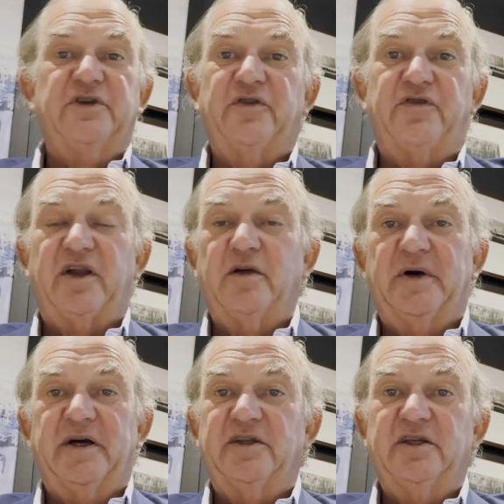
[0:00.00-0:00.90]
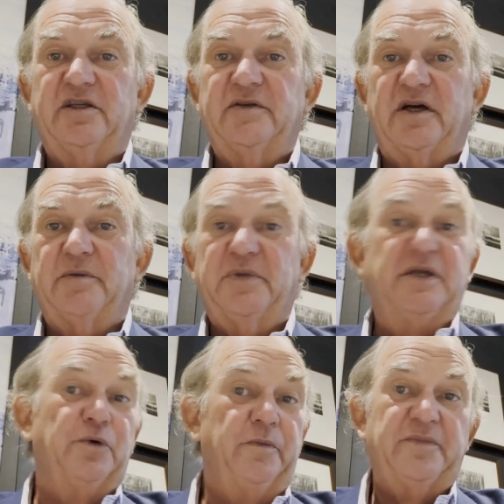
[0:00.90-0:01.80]
of fellow-minded
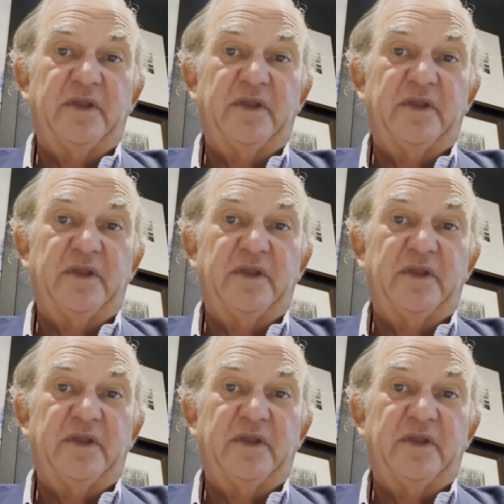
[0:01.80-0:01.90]
people,